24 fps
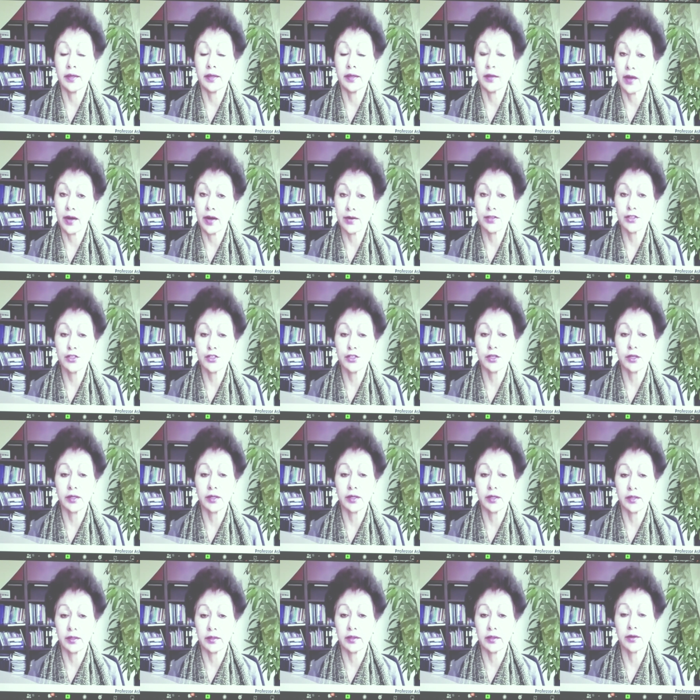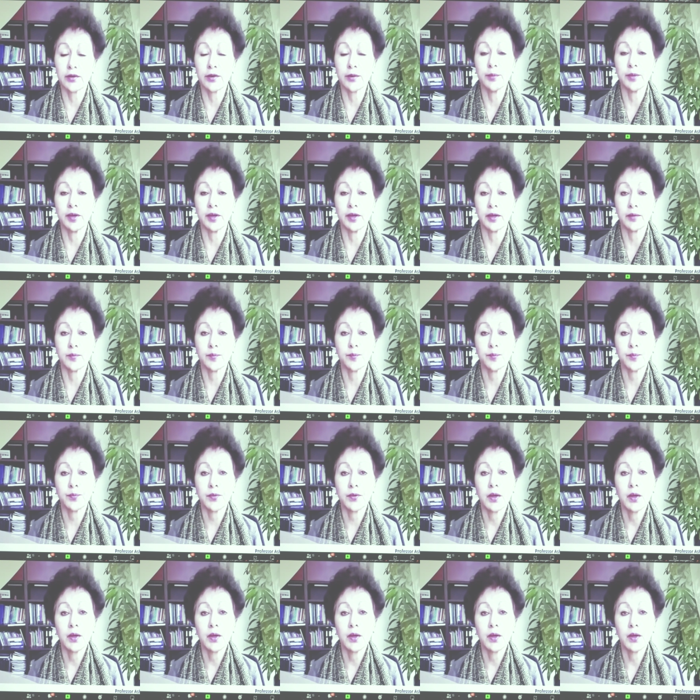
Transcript: encouraging in the Caribbean,